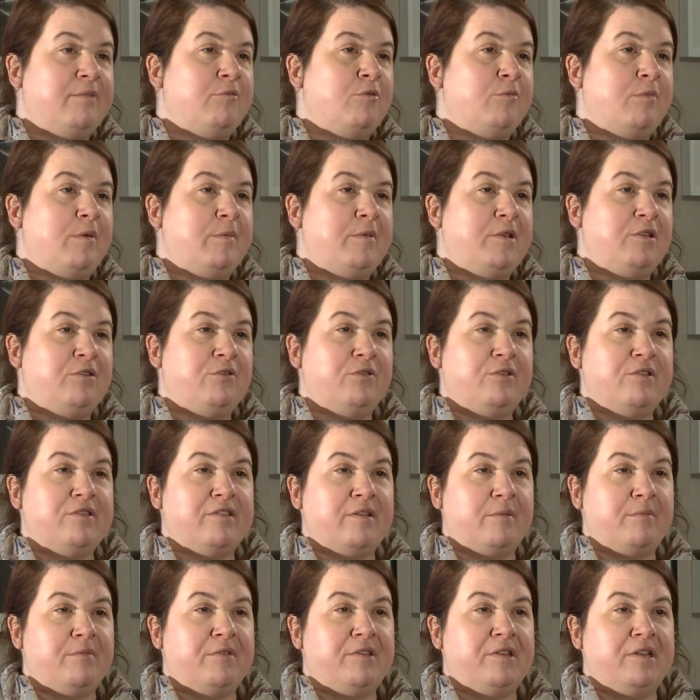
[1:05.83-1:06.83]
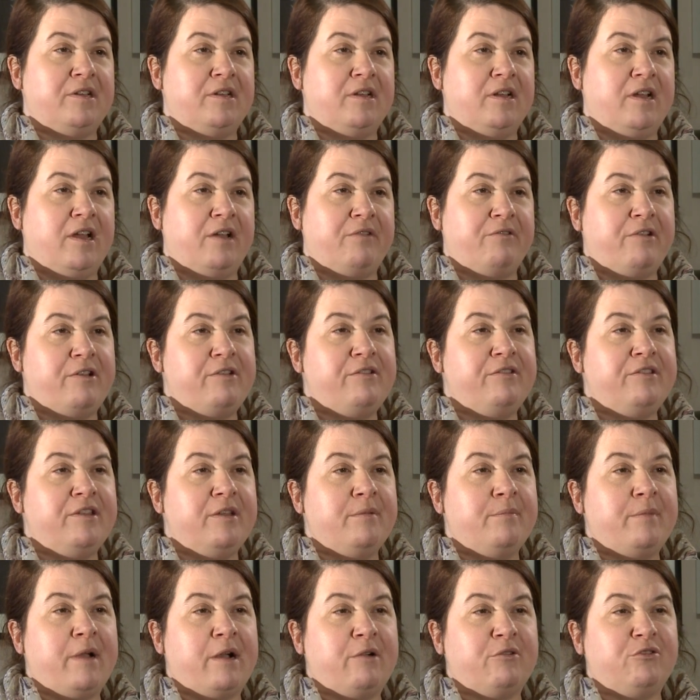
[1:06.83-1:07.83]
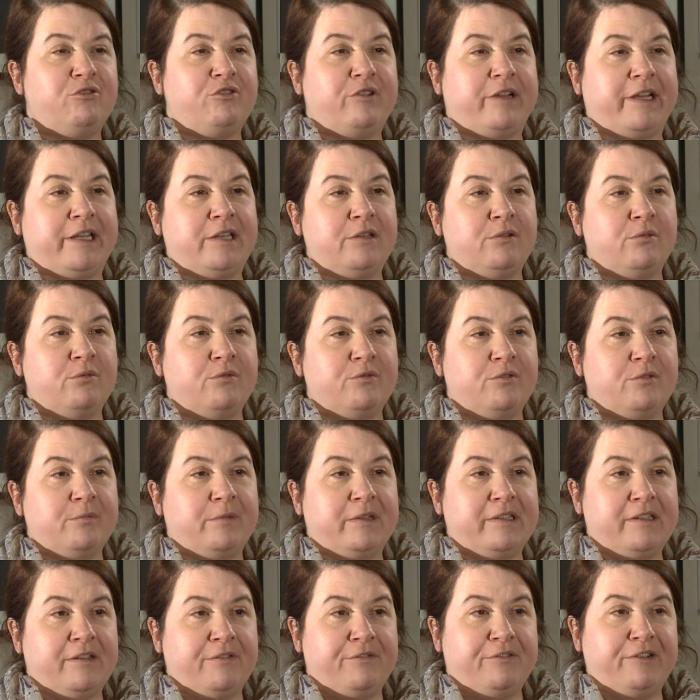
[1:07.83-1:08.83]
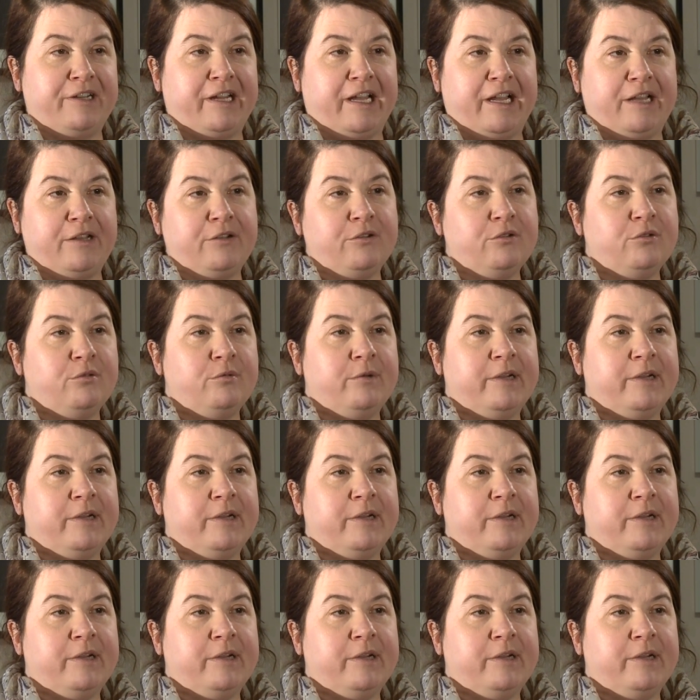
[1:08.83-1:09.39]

we'll maybe do something around it, but I'll try and go from a different angle